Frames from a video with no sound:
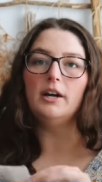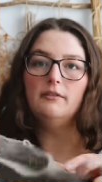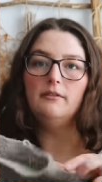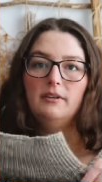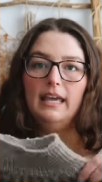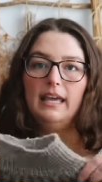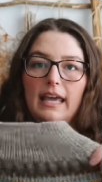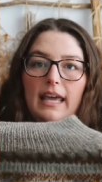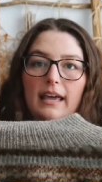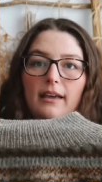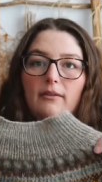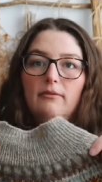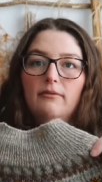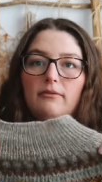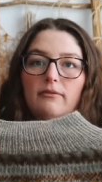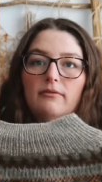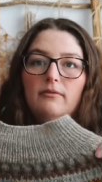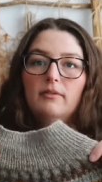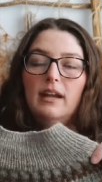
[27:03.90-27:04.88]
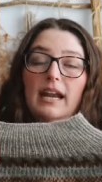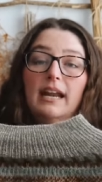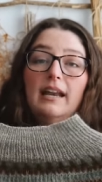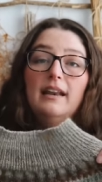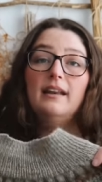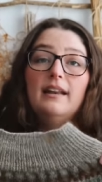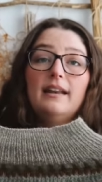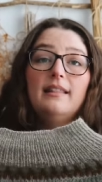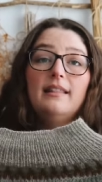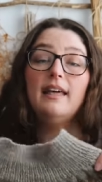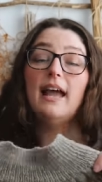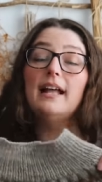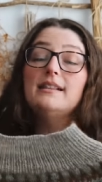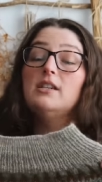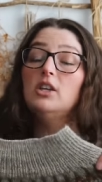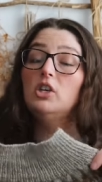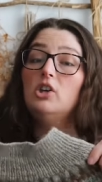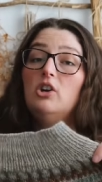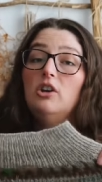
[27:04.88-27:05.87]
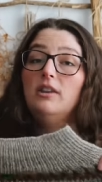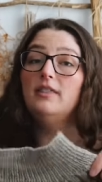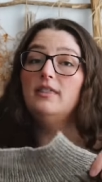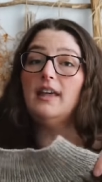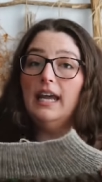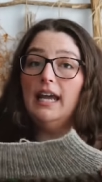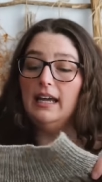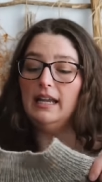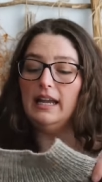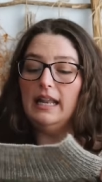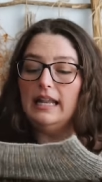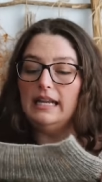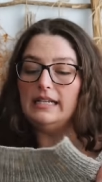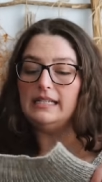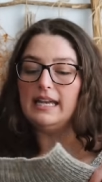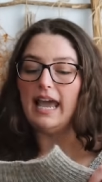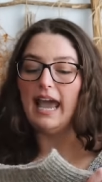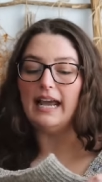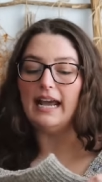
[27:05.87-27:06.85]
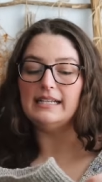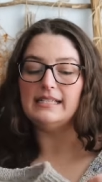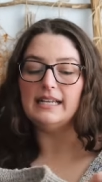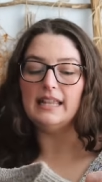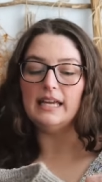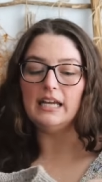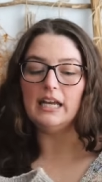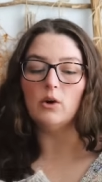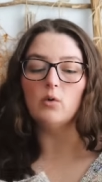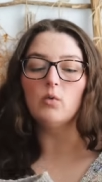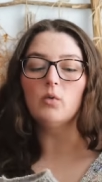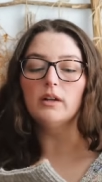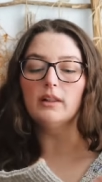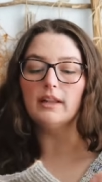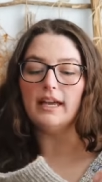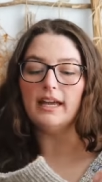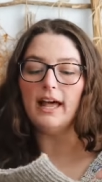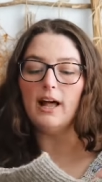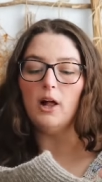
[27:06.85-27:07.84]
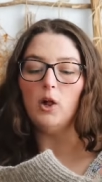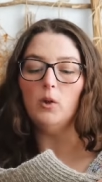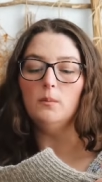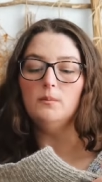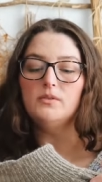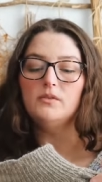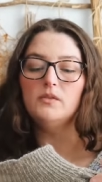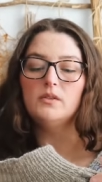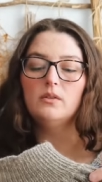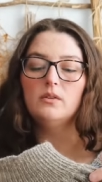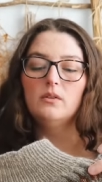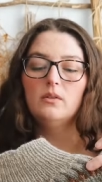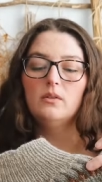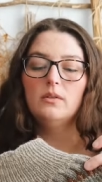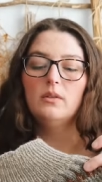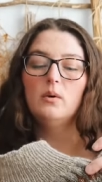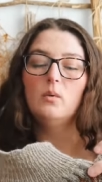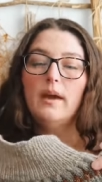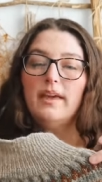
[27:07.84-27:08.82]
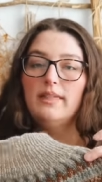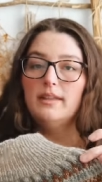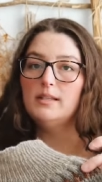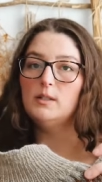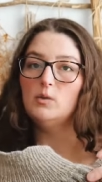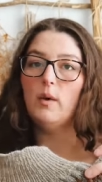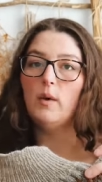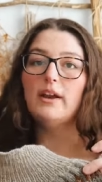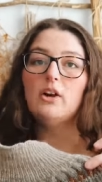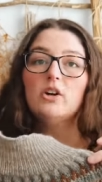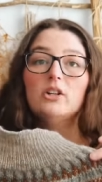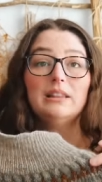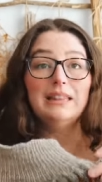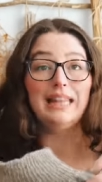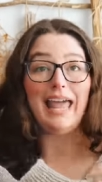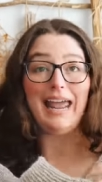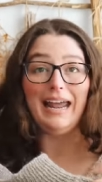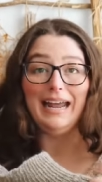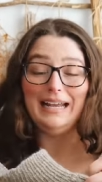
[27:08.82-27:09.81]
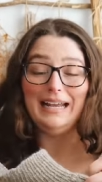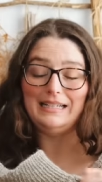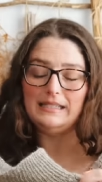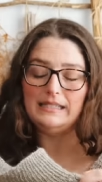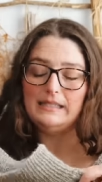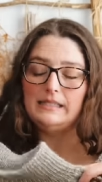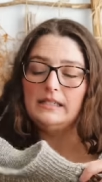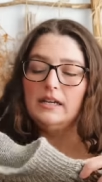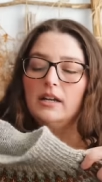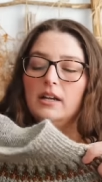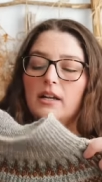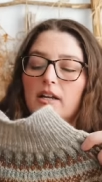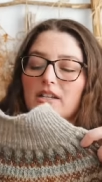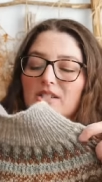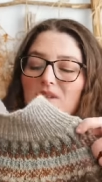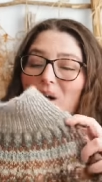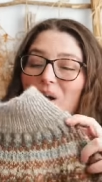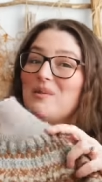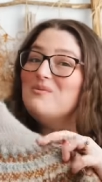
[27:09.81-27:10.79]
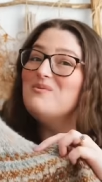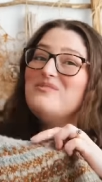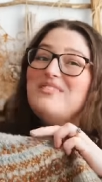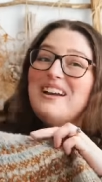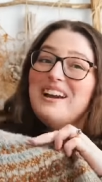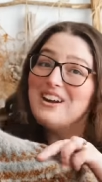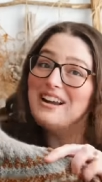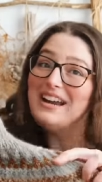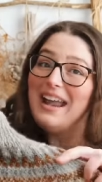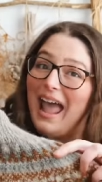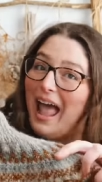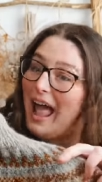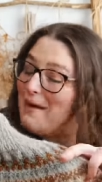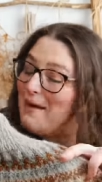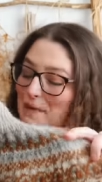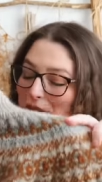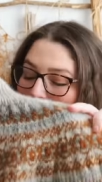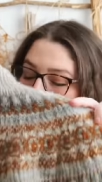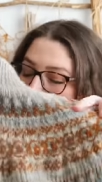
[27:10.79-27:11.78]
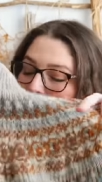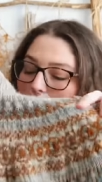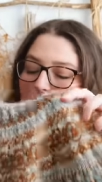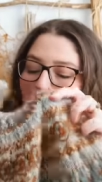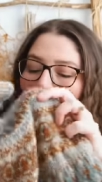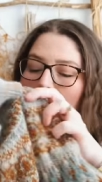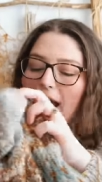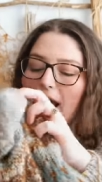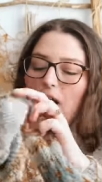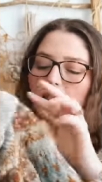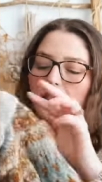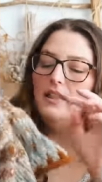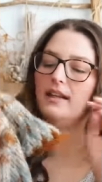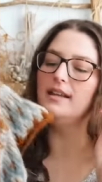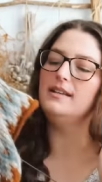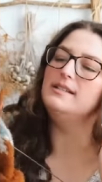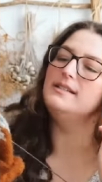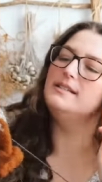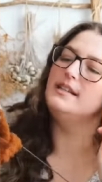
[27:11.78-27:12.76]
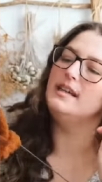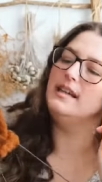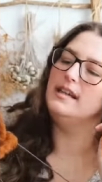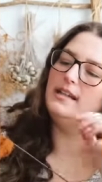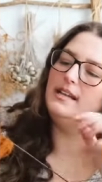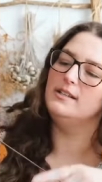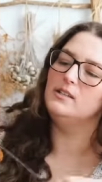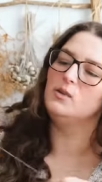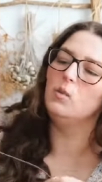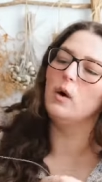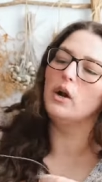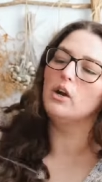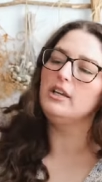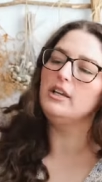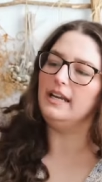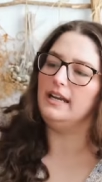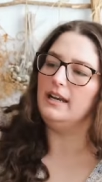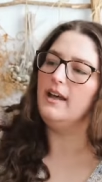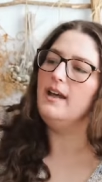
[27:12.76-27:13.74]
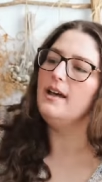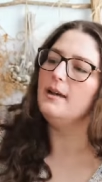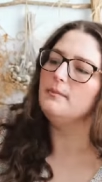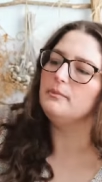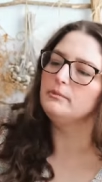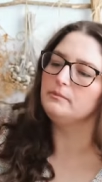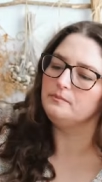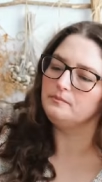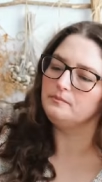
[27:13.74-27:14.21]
of give, and that's a good thing in this case. I think it really helps the way the sweater lays. So I'm very happy about how this is working up.